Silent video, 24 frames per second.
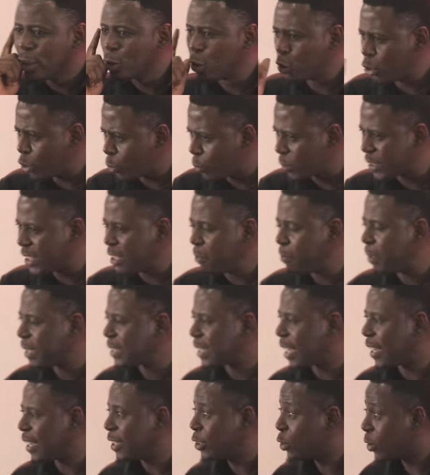you know you will sleep
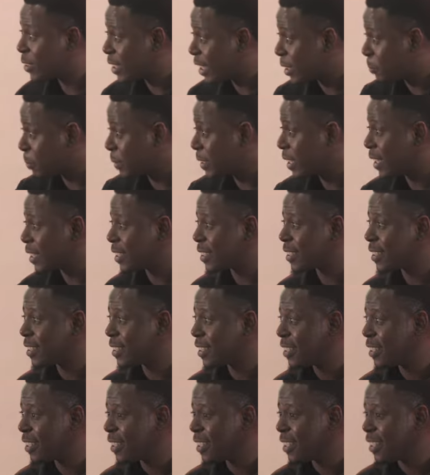better? Just 8%.
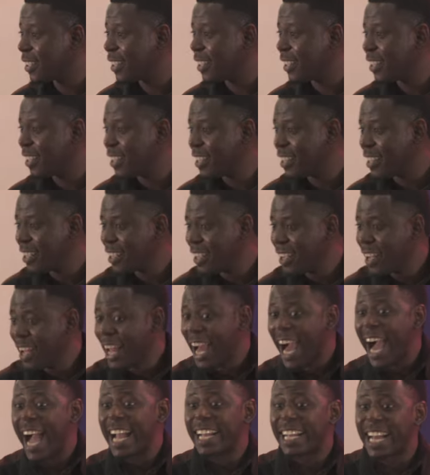
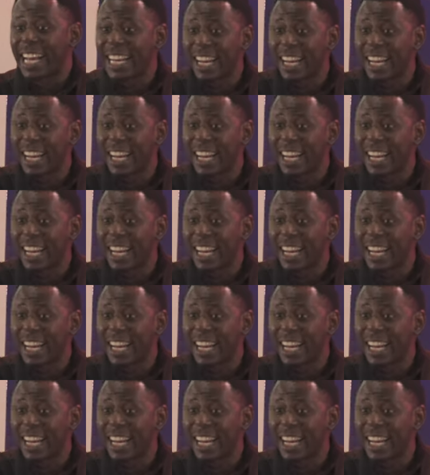I